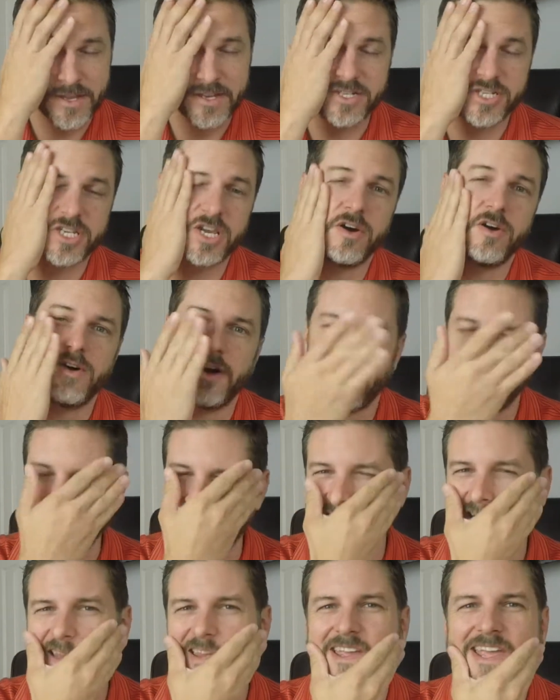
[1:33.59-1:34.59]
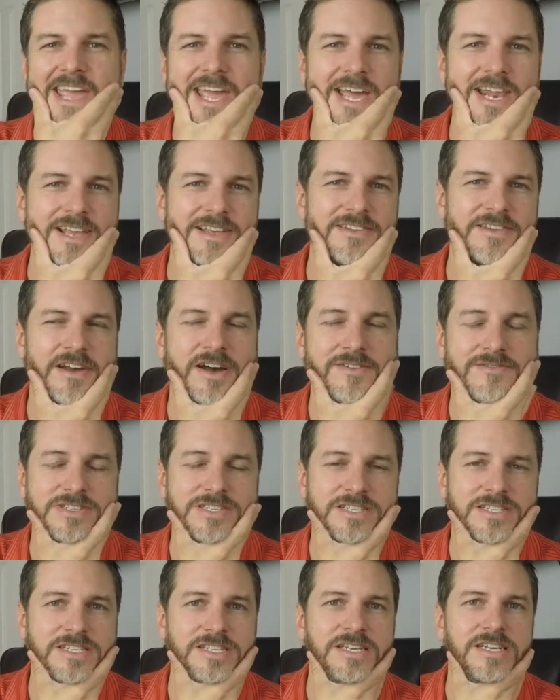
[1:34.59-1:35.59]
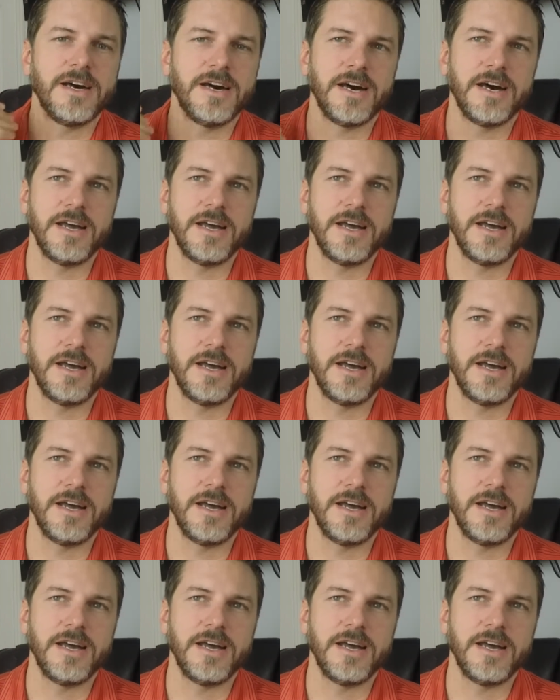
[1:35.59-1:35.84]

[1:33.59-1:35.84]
So I looked at the Canons. Obviously,